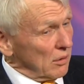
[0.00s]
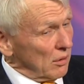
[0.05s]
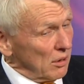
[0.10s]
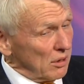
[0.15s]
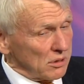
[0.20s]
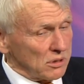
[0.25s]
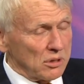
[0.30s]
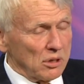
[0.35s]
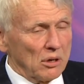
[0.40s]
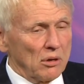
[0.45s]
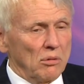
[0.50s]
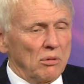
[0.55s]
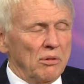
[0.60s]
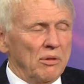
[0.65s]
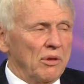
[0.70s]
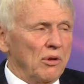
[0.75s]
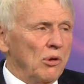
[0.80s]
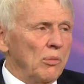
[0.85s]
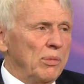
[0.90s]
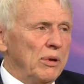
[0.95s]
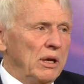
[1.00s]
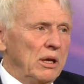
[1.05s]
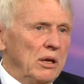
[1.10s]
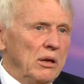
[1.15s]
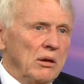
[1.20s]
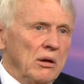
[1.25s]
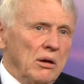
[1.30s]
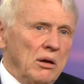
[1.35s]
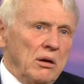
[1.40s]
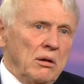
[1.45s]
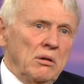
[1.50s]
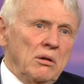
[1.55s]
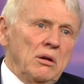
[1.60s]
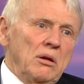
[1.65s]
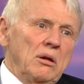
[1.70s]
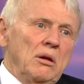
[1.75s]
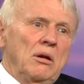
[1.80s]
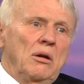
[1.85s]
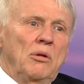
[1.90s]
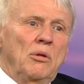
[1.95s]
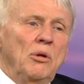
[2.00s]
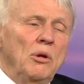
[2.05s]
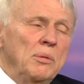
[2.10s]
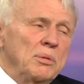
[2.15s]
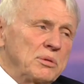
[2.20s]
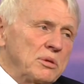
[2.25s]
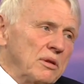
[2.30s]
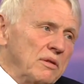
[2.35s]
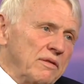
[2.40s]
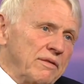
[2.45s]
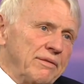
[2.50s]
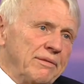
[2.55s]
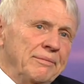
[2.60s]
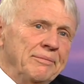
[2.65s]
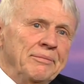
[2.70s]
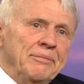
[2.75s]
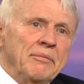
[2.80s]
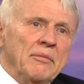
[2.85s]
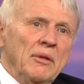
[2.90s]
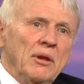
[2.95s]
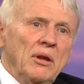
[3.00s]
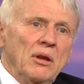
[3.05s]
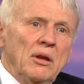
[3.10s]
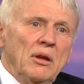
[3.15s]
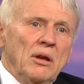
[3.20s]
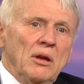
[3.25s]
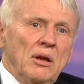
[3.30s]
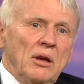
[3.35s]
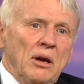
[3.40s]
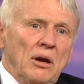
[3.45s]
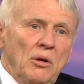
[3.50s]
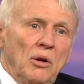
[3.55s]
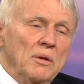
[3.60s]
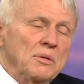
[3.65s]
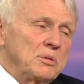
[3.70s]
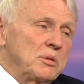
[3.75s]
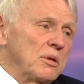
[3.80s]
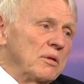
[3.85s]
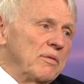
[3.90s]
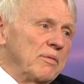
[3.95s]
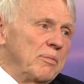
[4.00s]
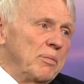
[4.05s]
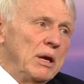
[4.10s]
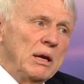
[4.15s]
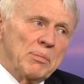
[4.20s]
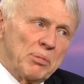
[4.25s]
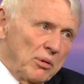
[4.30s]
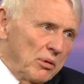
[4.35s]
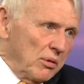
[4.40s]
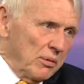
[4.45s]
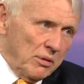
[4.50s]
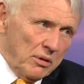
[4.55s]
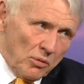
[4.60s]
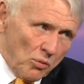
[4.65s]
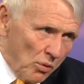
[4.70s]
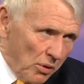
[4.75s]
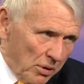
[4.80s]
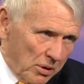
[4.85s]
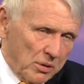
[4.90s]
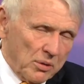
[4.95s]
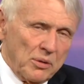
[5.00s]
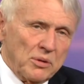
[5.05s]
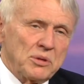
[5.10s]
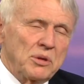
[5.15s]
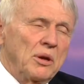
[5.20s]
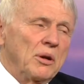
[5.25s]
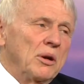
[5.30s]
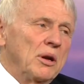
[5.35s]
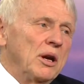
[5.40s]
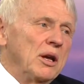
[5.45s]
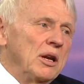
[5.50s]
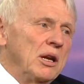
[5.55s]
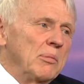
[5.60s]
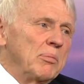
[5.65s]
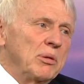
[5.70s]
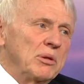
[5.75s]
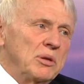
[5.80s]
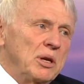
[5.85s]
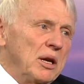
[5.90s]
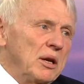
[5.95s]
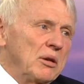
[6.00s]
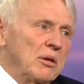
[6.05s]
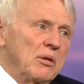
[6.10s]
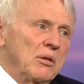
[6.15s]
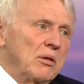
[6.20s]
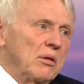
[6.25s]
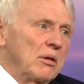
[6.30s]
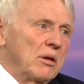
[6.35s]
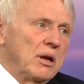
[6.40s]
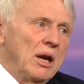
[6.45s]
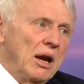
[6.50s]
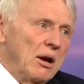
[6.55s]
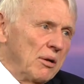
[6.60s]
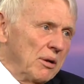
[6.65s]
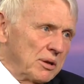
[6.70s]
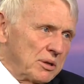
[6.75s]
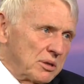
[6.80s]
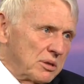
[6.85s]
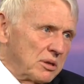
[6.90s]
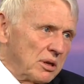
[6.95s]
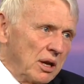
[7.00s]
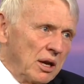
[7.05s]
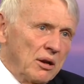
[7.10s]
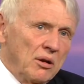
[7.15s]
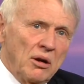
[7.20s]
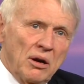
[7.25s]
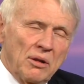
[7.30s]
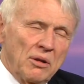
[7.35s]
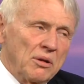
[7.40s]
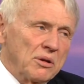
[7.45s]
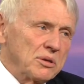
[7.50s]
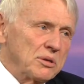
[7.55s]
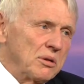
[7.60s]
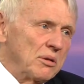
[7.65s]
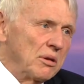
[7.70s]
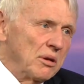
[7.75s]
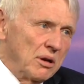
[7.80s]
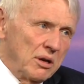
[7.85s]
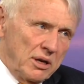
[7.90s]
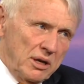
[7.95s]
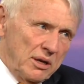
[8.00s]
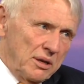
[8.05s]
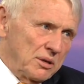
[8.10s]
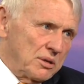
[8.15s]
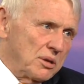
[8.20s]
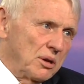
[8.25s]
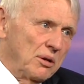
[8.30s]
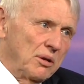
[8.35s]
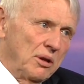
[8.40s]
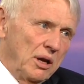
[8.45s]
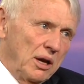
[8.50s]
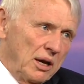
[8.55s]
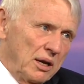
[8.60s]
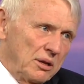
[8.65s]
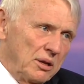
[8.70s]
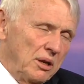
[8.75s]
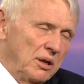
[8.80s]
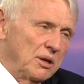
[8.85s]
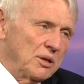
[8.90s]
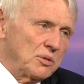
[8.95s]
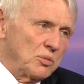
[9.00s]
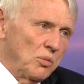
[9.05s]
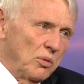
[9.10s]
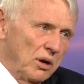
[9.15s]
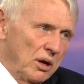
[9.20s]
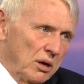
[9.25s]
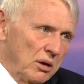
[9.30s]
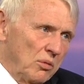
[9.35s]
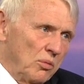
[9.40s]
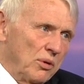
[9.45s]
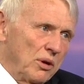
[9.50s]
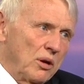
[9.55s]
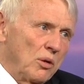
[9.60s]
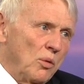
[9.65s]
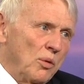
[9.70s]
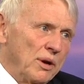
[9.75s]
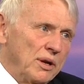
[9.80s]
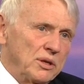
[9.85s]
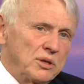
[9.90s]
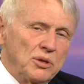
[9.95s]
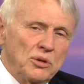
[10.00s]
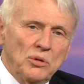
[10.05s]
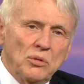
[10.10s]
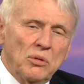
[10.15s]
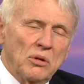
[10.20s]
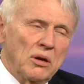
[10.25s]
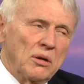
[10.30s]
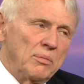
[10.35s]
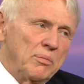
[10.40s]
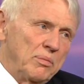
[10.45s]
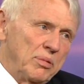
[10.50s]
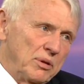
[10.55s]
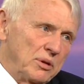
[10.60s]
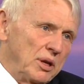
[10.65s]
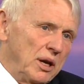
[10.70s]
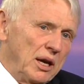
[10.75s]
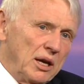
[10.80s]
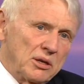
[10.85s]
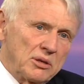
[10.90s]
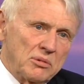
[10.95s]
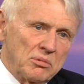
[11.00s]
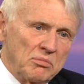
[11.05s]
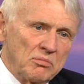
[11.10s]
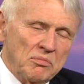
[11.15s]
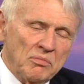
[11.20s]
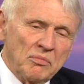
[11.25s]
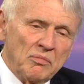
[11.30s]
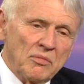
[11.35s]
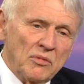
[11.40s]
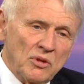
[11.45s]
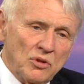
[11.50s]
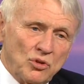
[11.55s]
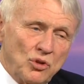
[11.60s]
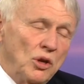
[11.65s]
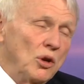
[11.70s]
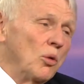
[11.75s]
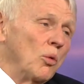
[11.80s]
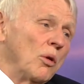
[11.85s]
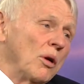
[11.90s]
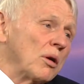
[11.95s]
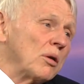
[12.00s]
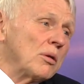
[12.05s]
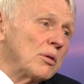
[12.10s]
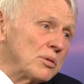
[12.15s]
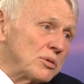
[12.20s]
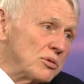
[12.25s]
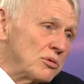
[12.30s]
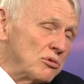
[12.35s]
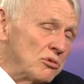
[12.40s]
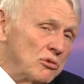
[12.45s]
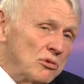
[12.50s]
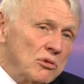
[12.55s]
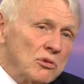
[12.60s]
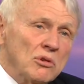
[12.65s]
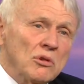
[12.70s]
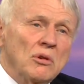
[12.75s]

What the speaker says: And also, there'll be groups of people or workers that are getting particular carrots, and others are not. So the idea is, well, we're going to protect steel workers,